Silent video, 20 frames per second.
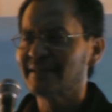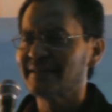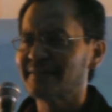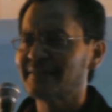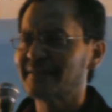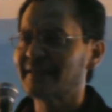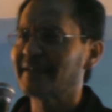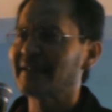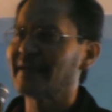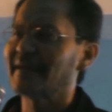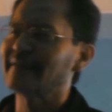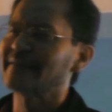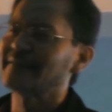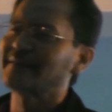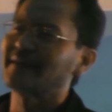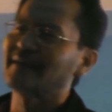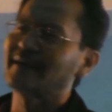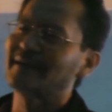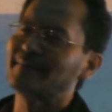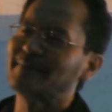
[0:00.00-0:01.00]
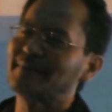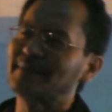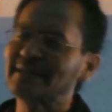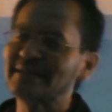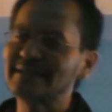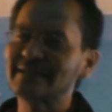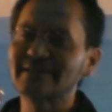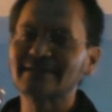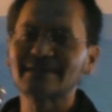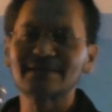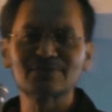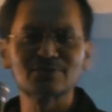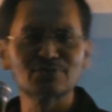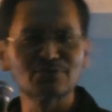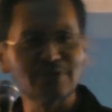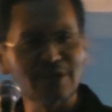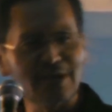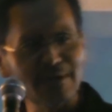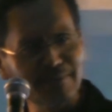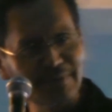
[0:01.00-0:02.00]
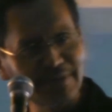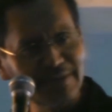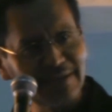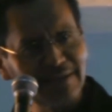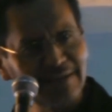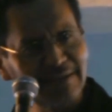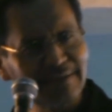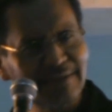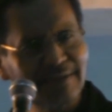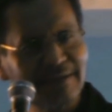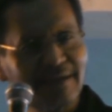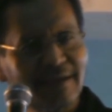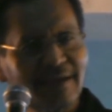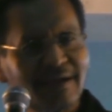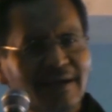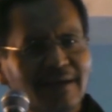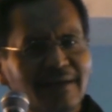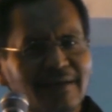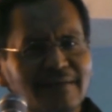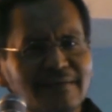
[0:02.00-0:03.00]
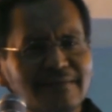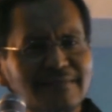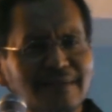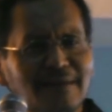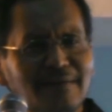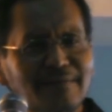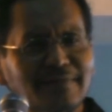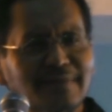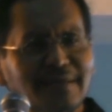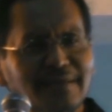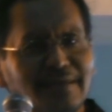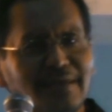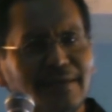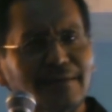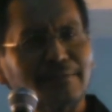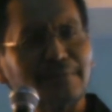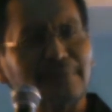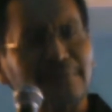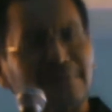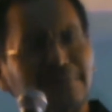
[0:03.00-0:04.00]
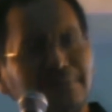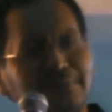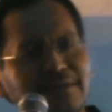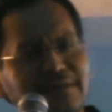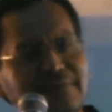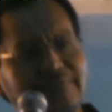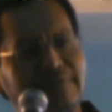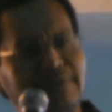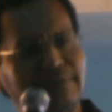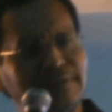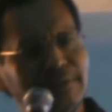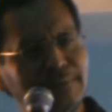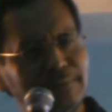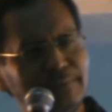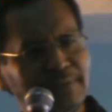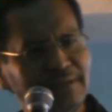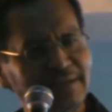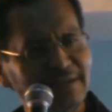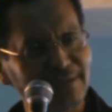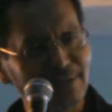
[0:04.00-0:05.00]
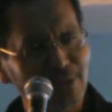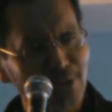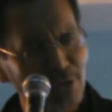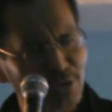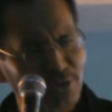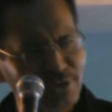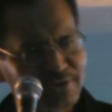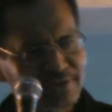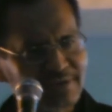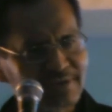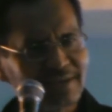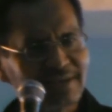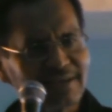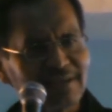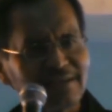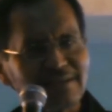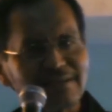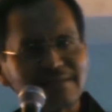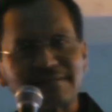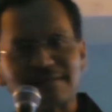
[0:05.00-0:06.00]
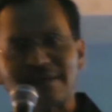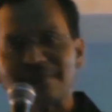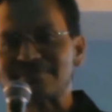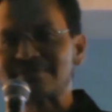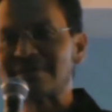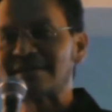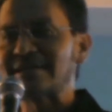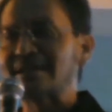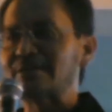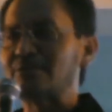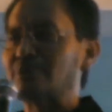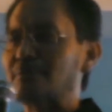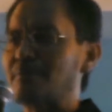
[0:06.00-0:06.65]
it said as a political tsunami, some said they were given a bloody nose, some said they